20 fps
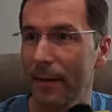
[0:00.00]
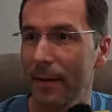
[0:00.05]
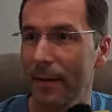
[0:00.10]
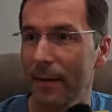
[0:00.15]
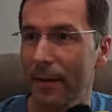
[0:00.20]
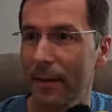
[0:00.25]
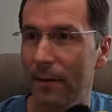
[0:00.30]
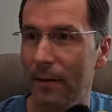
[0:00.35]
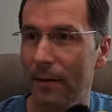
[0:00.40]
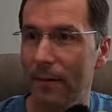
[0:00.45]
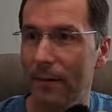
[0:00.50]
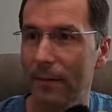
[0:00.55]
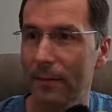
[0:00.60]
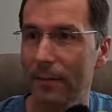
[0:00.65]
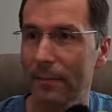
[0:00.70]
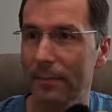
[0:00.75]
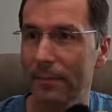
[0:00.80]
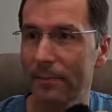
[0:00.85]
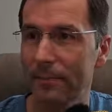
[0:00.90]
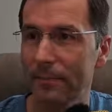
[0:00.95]

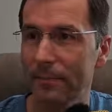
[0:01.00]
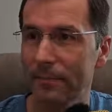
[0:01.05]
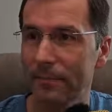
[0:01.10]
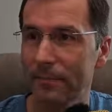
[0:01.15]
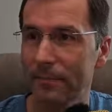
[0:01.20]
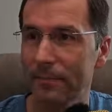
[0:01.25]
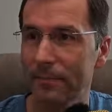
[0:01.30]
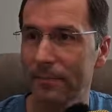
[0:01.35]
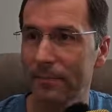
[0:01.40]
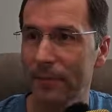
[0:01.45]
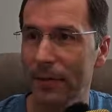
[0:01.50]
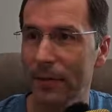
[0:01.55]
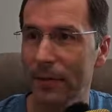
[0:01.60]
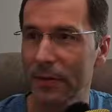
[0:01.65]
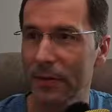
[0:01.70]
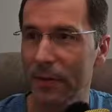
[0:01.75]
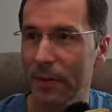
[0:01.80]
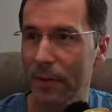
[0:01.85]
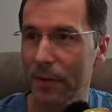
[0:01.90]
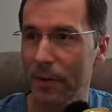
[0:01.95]
There
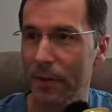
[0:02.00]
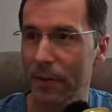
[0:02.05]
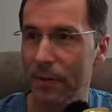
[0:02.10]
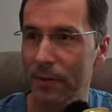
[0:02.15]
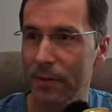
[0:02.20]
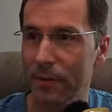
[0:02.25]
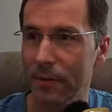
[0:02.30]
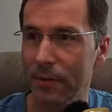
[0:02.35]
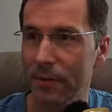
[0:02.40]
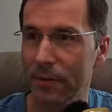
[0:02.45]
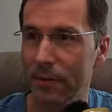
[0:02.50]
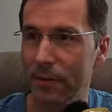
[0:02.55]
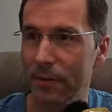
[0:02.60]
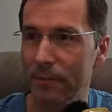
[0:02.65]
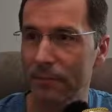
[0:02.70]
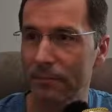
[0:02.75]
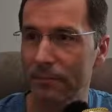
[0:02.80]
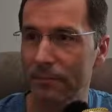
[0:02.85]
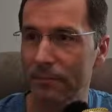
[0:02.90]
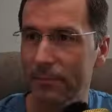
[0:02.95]
is a question
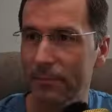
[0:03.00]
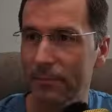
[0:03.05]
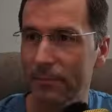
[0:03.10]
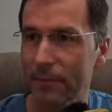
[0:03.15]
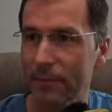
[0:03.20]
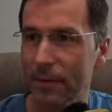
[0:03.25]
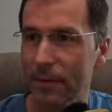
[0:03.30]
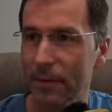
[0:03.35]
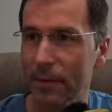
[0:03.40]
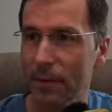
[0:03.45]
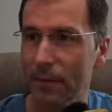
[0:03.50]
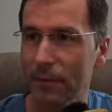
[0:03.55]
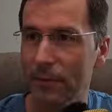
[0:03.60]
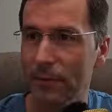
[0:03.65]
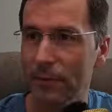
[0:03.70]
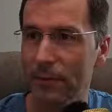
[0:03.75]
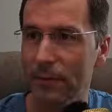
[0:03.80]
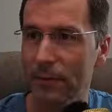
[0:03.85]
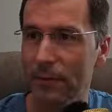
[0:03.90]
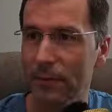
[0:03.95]
or
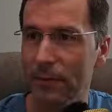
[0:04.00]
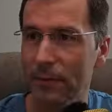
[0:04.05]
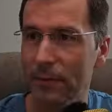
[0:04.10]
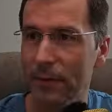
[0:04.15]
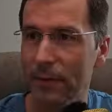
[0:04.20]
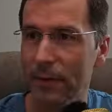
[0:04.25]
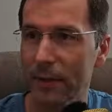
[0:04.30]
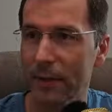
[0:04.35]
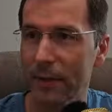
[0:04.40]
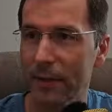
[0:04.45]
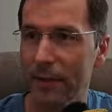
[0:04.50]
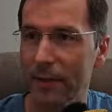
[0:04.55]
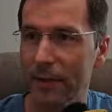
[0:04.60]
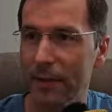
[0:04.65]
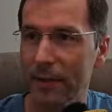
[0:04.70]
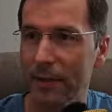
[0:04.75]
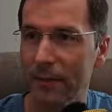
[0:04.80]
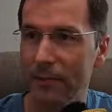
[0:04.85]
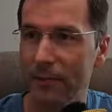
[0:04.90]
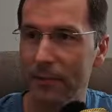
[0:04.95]
note
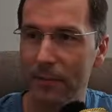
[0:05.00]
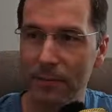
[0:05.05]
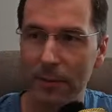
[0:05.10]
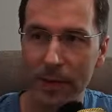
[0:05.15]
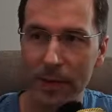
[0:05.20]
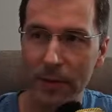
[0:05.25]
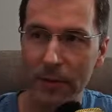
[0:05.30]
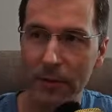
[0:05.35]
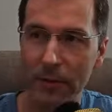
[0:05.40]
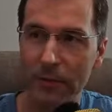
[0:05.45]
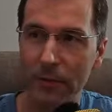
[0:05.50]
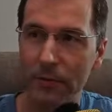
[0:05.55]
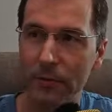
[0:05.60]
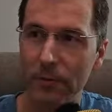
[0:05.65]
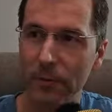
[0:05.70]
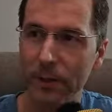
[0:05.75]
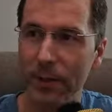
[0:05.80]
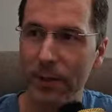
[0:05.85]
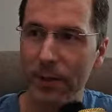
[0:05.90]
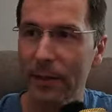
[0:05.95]
from Marco
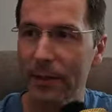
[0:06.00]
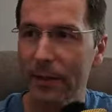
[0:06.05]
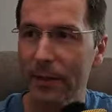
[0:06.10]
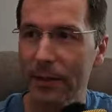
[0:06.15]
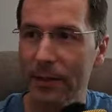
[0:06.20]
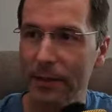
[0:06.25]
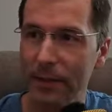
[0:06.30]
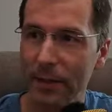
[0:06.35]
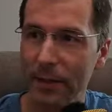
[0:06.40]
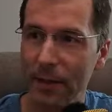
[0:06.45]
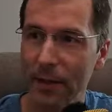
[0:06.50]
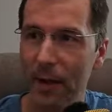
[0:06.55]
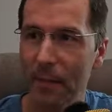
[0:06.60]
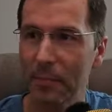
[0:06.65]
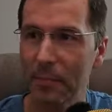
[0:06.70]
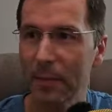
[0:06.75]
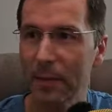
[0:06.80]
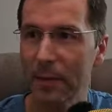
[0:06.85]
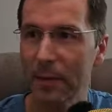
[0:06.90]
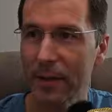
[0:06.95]
regarding the
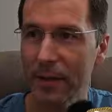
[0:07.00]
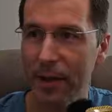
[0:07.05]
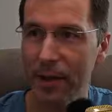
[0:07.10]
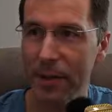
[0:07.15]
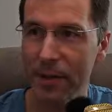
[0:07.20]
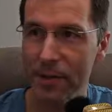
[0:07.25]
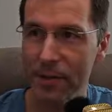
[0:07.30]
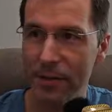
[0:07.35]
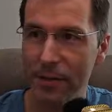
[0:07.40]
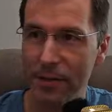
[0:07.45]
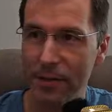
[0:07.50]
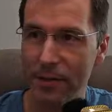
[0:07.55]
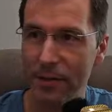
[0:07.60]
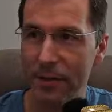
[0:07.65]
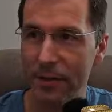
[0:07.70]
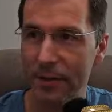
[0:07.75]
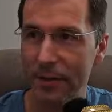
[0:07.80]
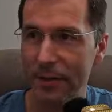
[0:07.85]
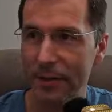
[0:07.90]
application.